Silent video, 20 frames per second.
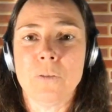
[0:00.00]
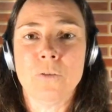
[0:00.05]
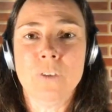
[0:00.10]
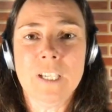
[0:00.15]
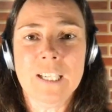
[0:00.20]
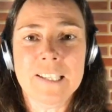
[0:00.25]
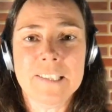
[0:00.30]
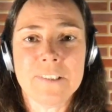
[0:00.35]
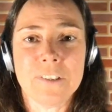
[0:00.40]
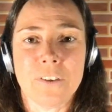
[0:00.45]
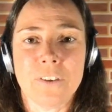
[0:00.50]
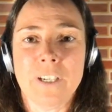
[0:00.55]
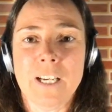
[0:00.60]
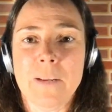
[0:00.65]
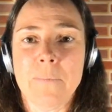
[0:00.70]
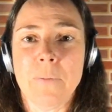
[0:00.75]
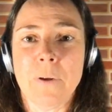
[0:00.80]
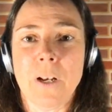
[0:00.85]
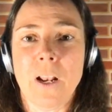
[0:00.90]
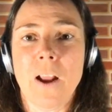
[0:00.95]
Really
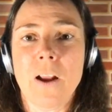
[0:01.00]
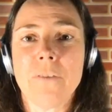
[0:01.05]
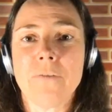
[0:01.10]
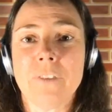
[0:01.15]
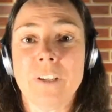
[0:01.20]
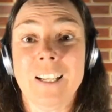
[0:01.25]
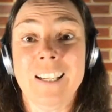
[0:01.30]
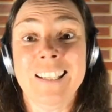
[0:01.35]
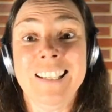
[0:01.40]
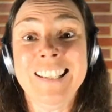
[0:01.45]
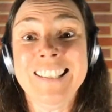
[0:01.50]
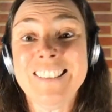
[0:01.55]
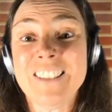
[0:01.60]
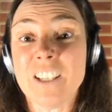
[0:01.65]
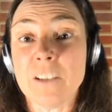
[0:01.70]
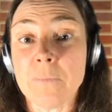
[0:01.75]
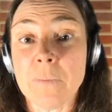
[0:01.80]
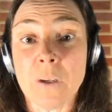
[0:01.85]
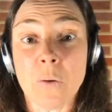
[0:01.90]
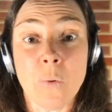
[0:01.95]
sorry, but hopefully at least
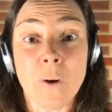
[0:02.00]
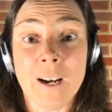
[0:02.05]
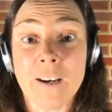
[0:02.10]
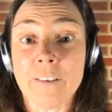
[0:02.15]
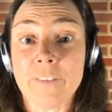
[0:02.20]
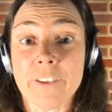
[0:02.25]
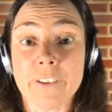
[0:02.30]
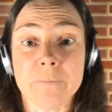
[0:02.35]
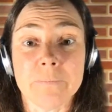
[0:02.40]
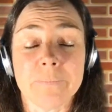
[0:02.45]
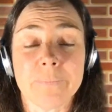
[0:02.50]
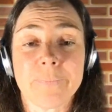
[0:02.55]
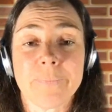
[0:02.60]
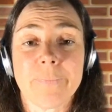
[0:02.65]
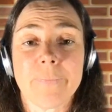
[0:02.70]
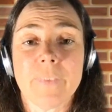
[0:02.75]
you can be aware of them.